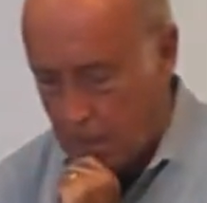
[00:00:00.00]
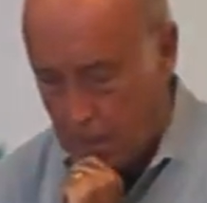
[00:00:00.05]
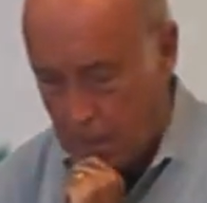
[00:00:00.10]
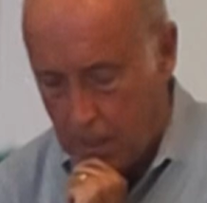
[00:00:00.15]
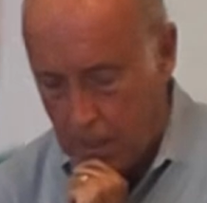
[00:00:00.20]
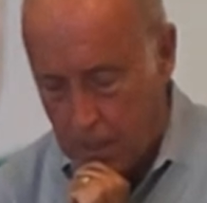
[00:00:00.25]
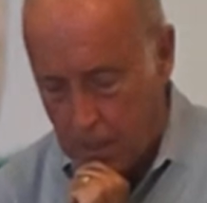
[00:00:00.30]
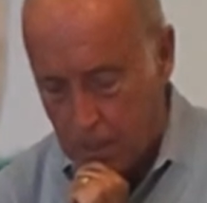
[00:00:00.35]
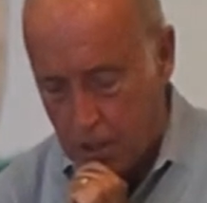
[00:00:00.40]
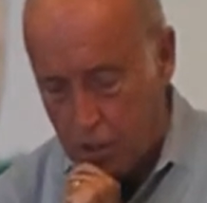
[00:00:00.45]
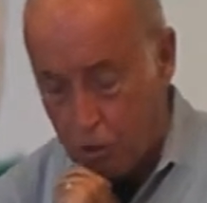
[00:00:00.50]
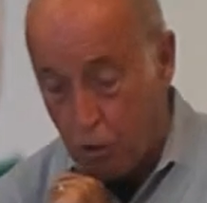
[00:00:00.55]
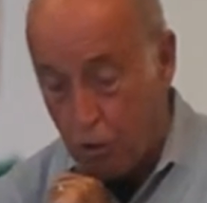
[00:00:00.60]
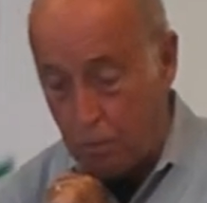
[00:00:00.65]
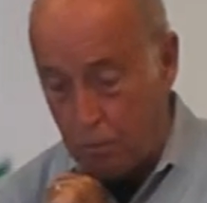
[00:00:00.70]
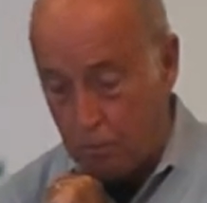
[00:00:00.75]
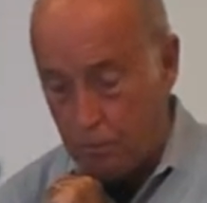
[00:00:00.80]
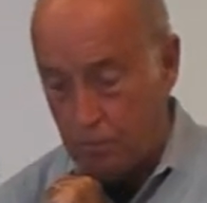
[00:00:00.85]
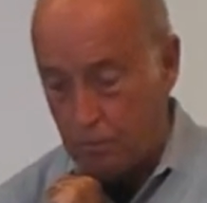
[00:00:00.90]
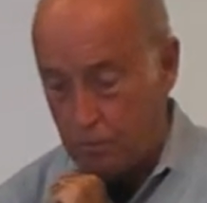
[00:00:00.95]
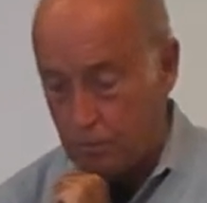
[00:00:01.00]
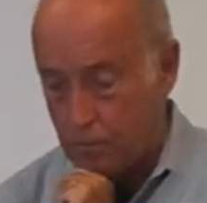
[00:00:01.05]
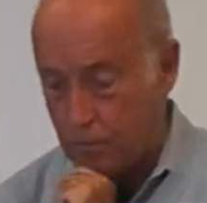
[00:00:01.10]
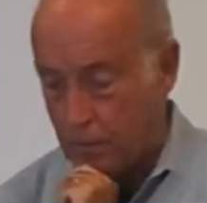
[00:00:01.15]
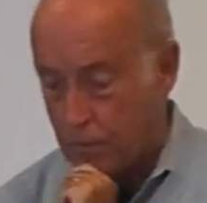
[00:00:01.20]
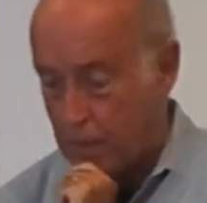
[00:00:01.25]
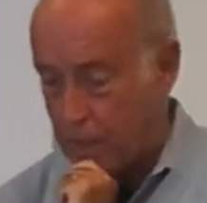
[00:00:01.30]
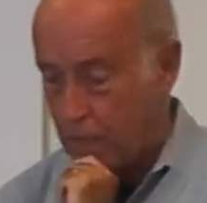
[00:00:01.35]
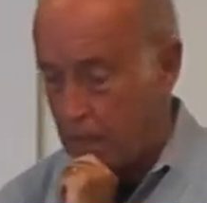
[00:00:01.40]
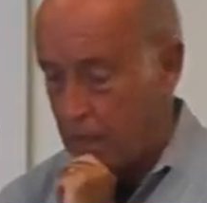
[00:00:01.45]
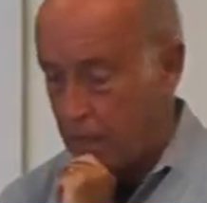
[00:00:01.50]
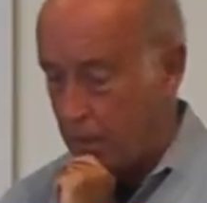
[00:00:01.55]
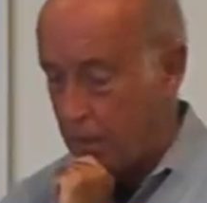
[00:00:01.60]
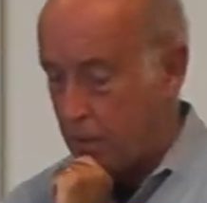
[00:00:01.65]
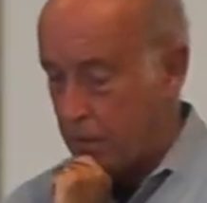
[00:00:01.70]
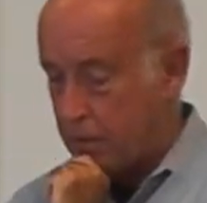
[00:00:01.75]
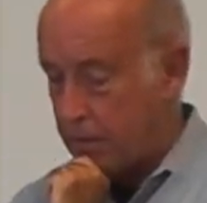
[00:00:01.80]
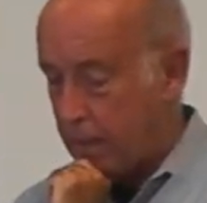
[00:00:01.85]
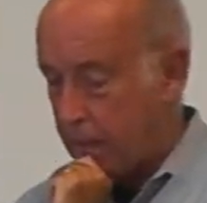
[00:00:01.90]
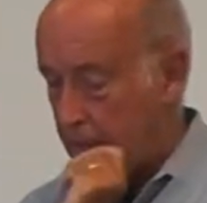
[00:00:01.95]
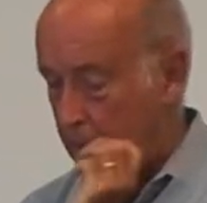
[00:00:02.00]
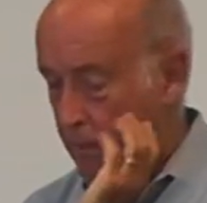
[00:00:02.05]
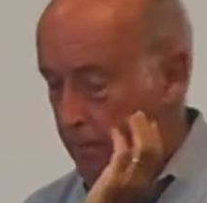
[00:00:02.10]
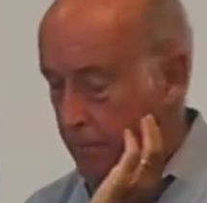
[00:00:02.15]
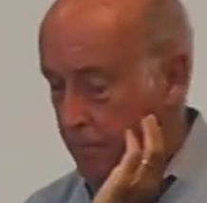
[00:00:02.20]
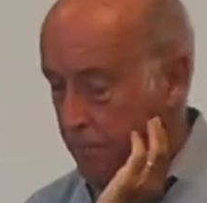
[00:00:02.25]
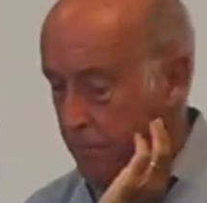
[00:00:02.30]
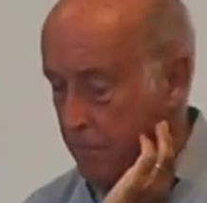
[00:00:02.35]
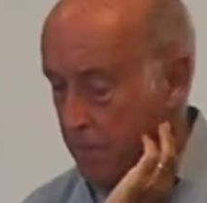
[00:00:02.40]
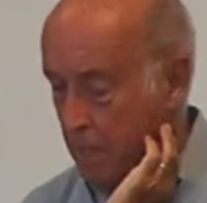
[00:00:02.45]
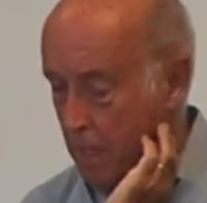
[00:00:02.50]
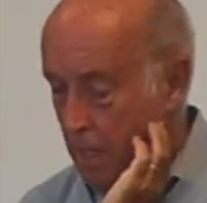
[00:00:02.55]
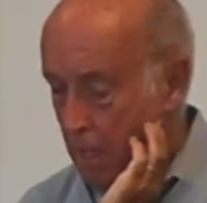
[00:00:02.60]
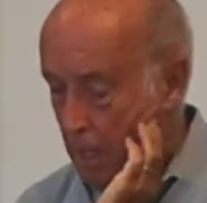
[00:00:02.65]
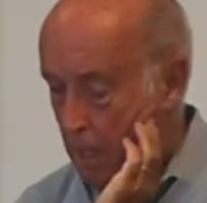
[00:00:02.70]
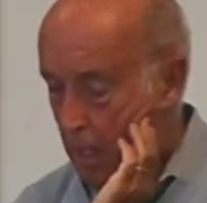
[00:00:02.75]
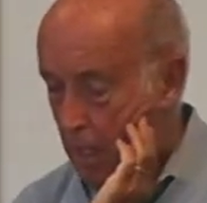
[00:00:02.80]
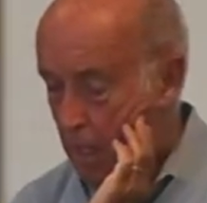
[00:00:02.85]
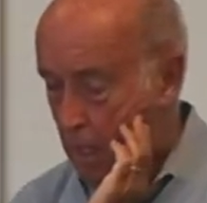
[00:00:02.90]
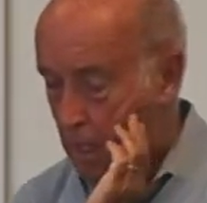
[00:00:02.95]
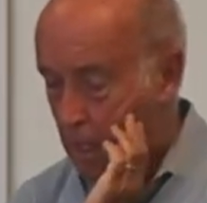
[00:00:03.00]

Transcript: uh, true. I'm going to say that.